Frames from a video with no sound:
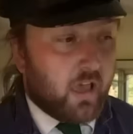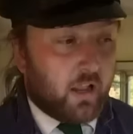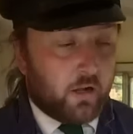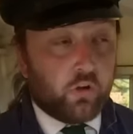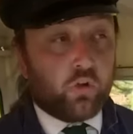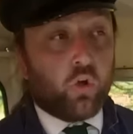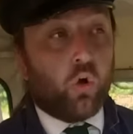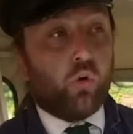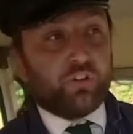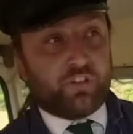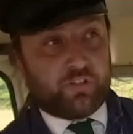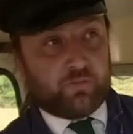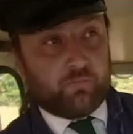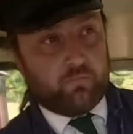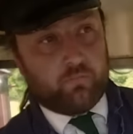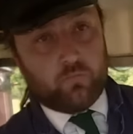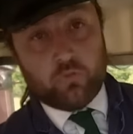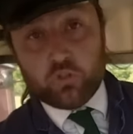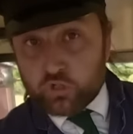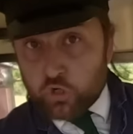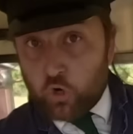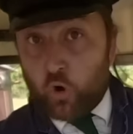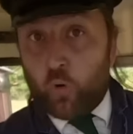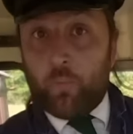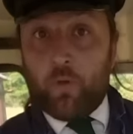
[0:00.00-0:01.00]
And of course,
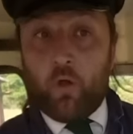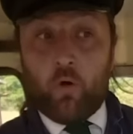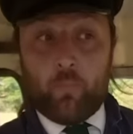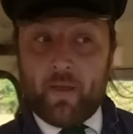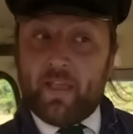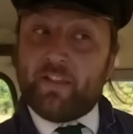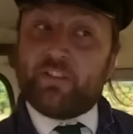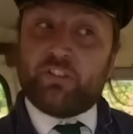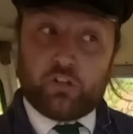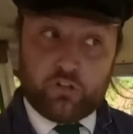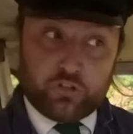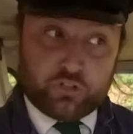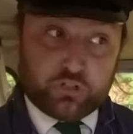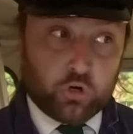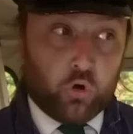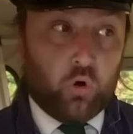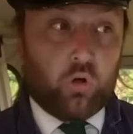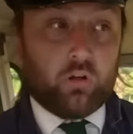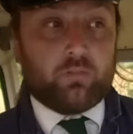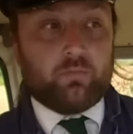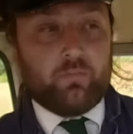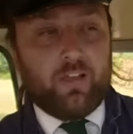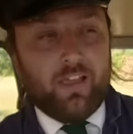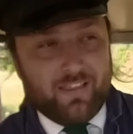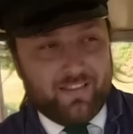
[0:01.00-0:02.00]
short wheelbase,
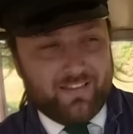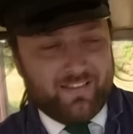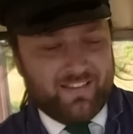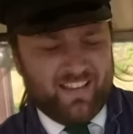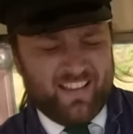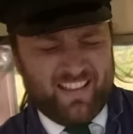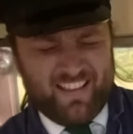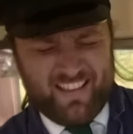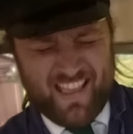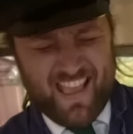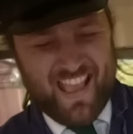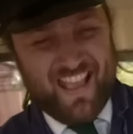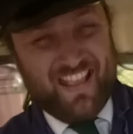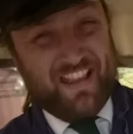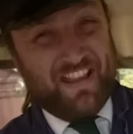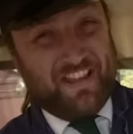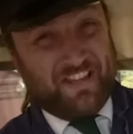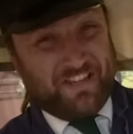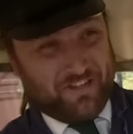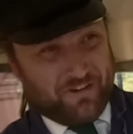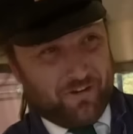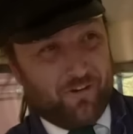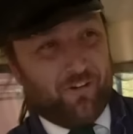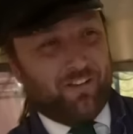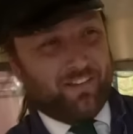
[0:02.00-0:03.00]

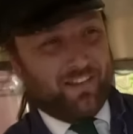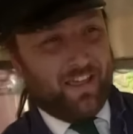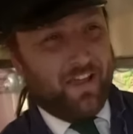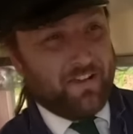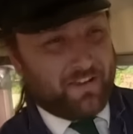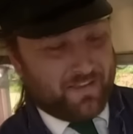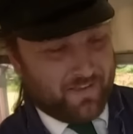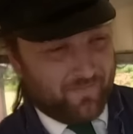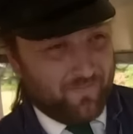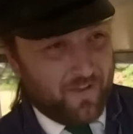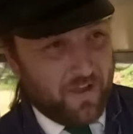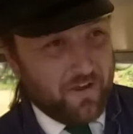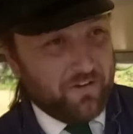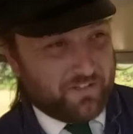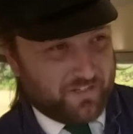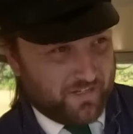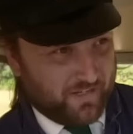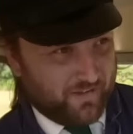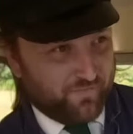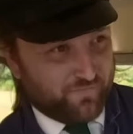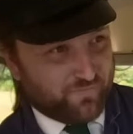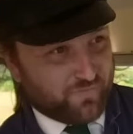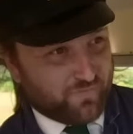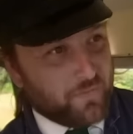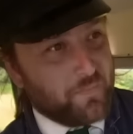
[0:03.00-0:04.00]
short
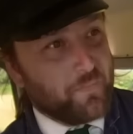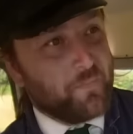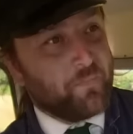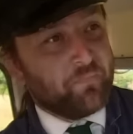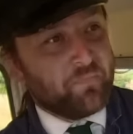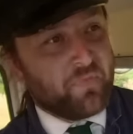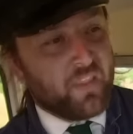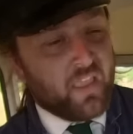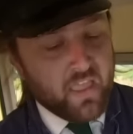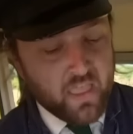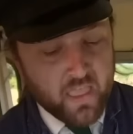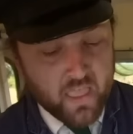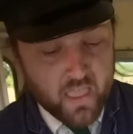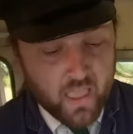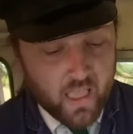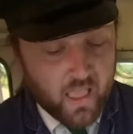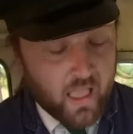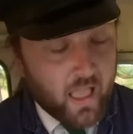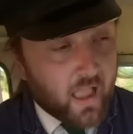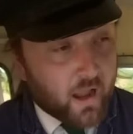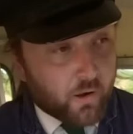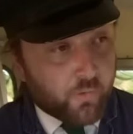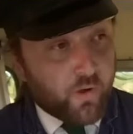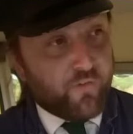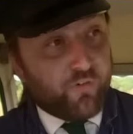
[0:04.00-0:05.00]
locomotive.
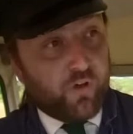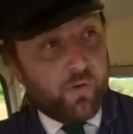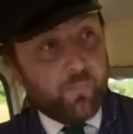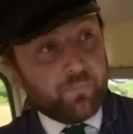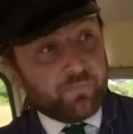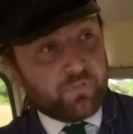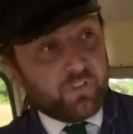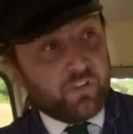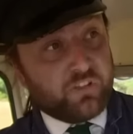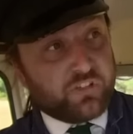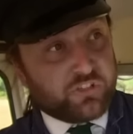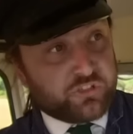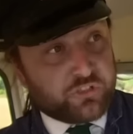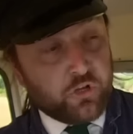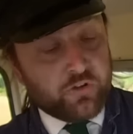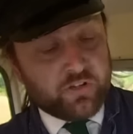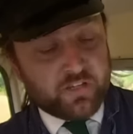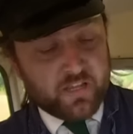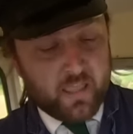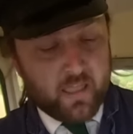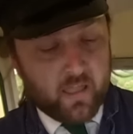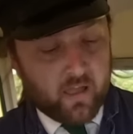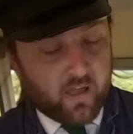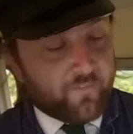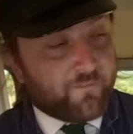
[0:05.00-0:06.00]
However, stood
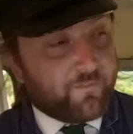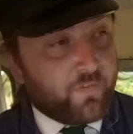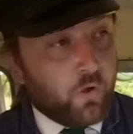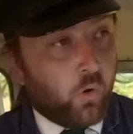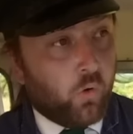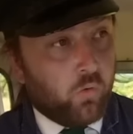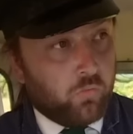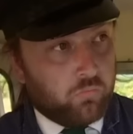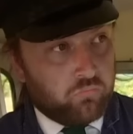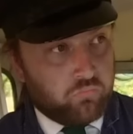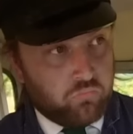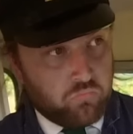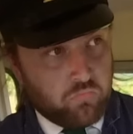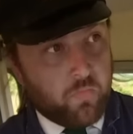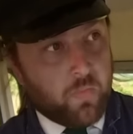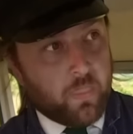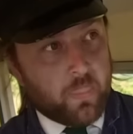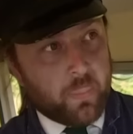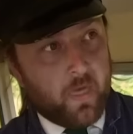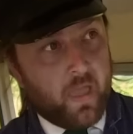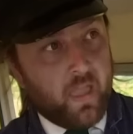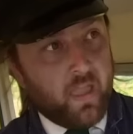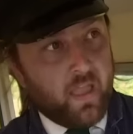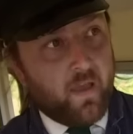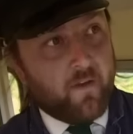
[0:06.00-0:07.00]
here, I feel
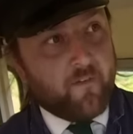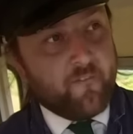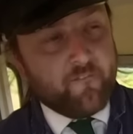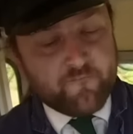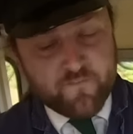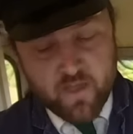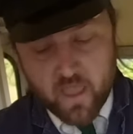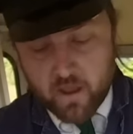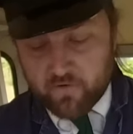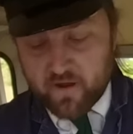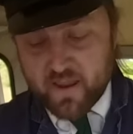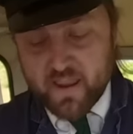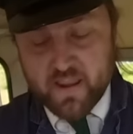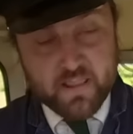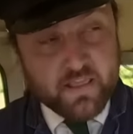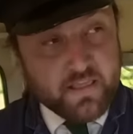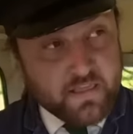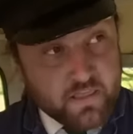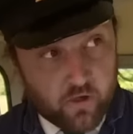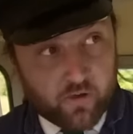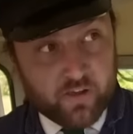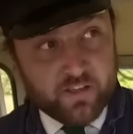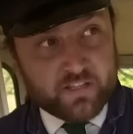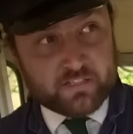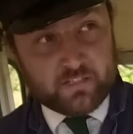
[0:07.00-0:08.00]
very
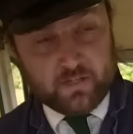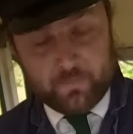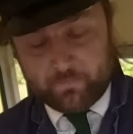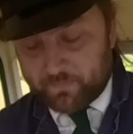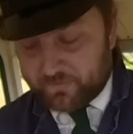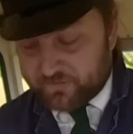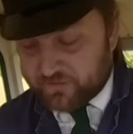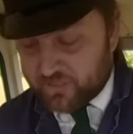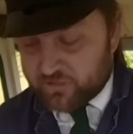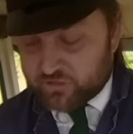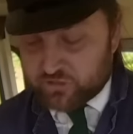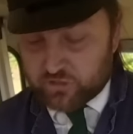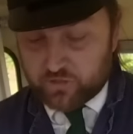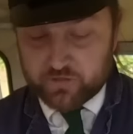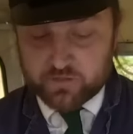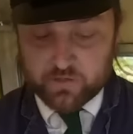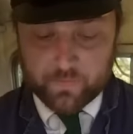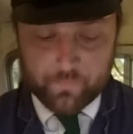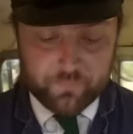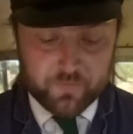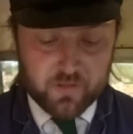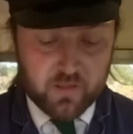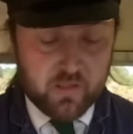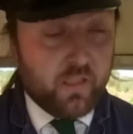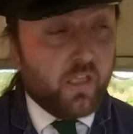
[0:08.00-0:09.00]
nicely positioned.
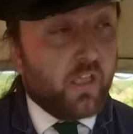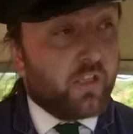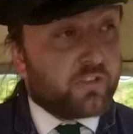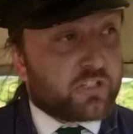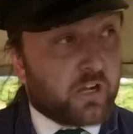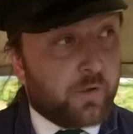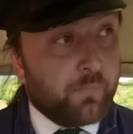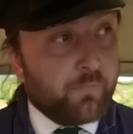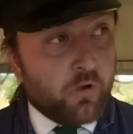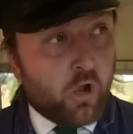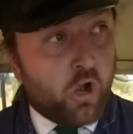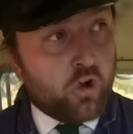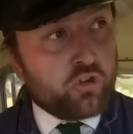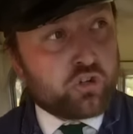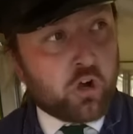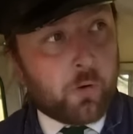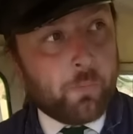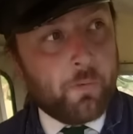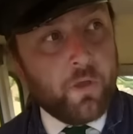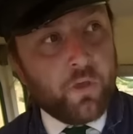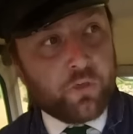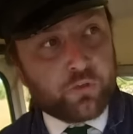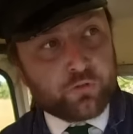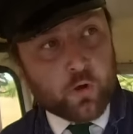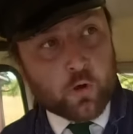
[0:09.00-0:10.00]
So I'm
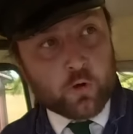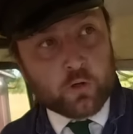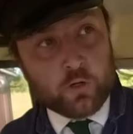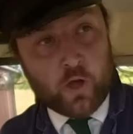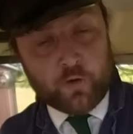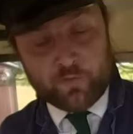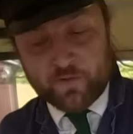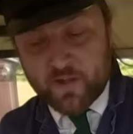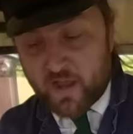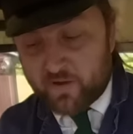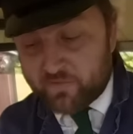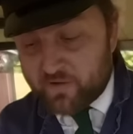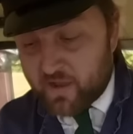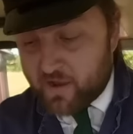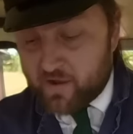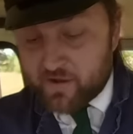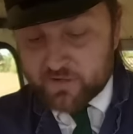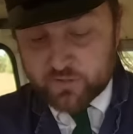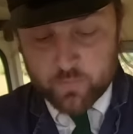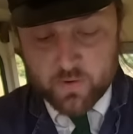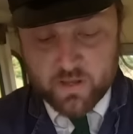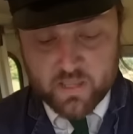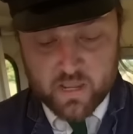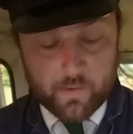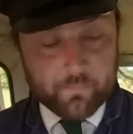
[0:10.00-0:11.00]
dropping the throttle off now
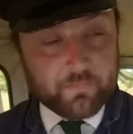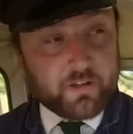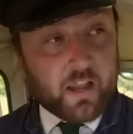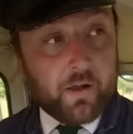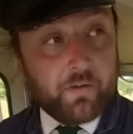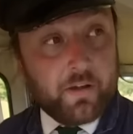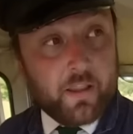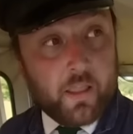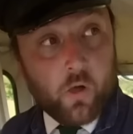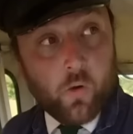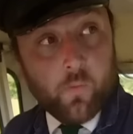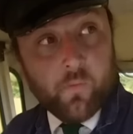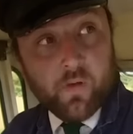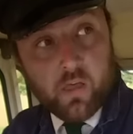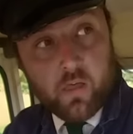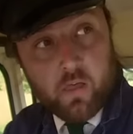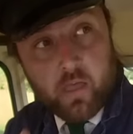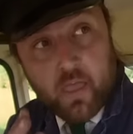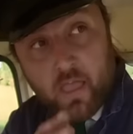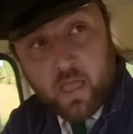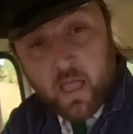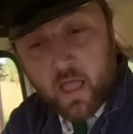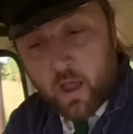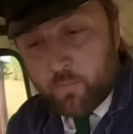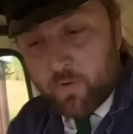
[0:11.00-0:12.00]
as we come downhill,
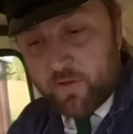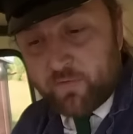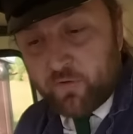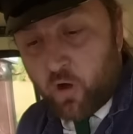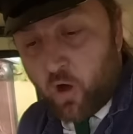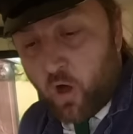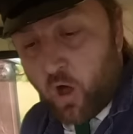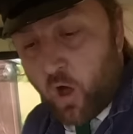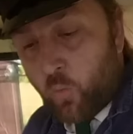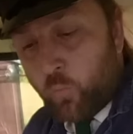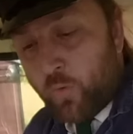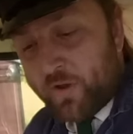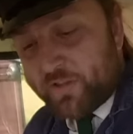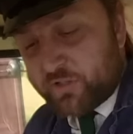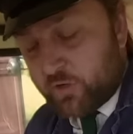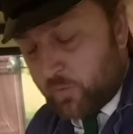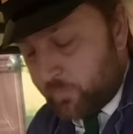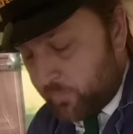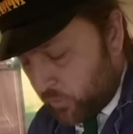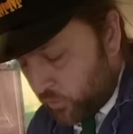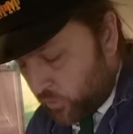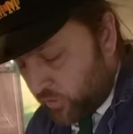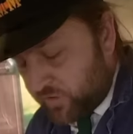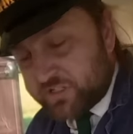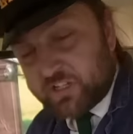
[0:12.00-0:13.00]
and we've got a whistle
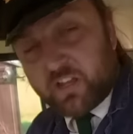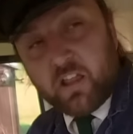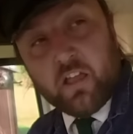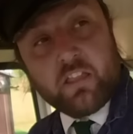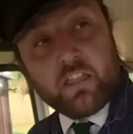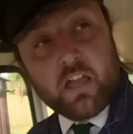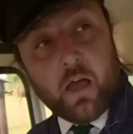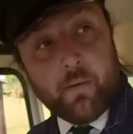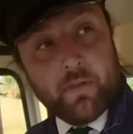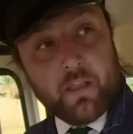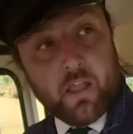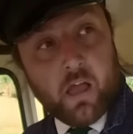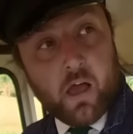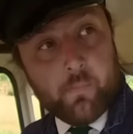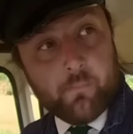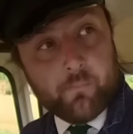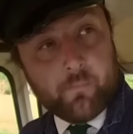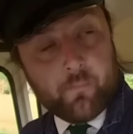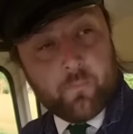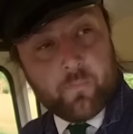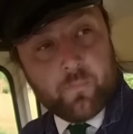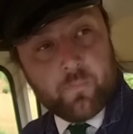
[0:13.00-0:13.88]
board coming up.